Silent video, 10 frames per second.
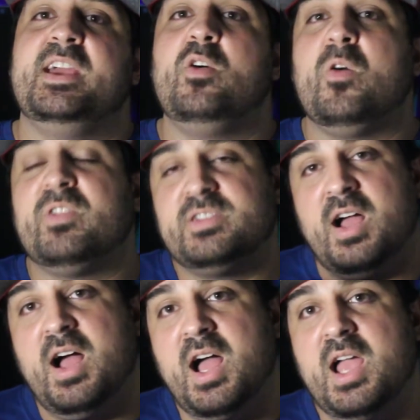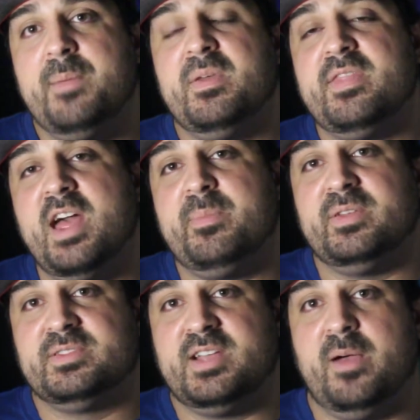And over time, that
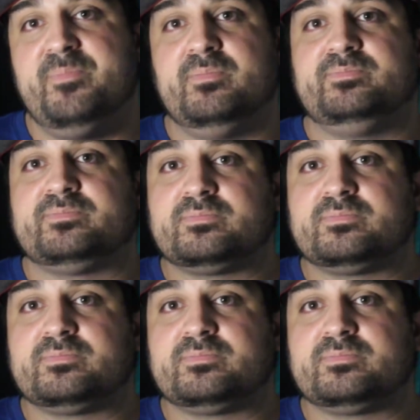builds up.